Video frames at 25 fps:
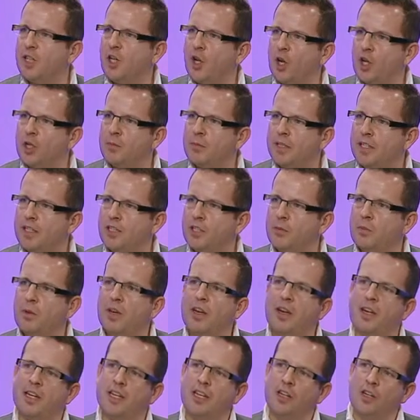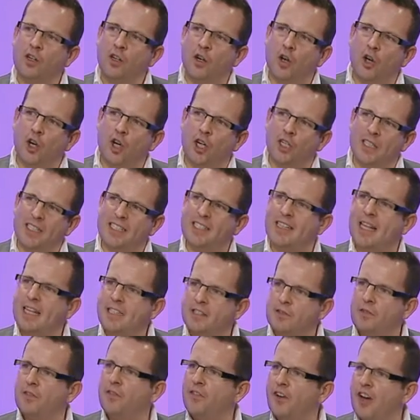of the economy in Dubai. Oil is
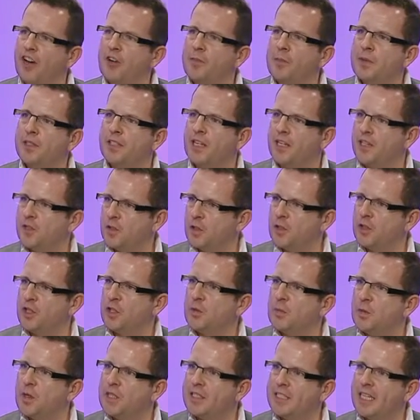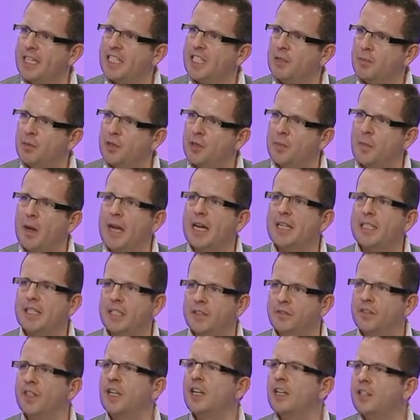less than 5%, so it just puts it into
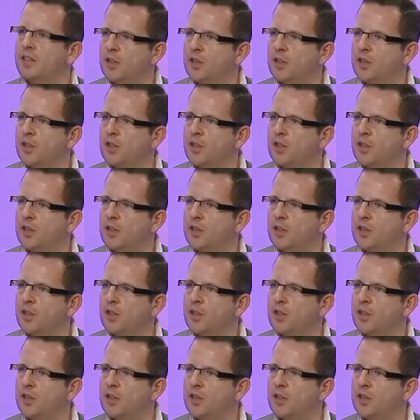perspective.